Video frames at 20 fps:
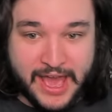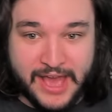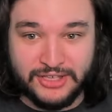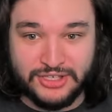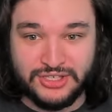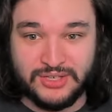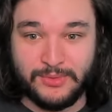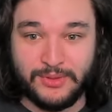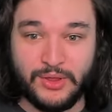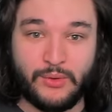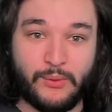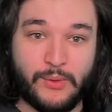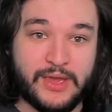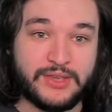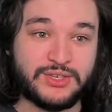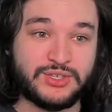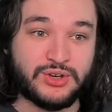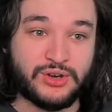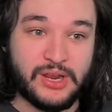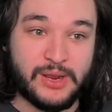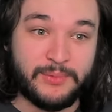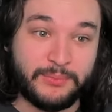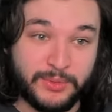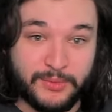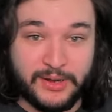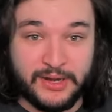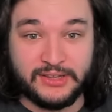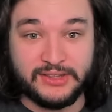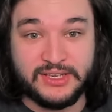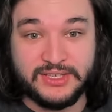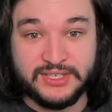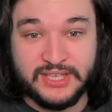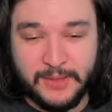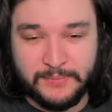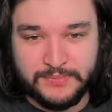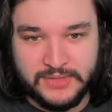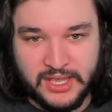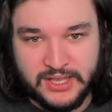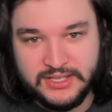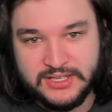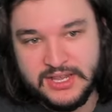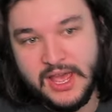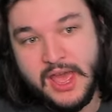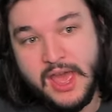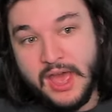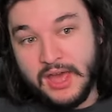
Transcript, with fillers: at some of the ways you're implementing these updates.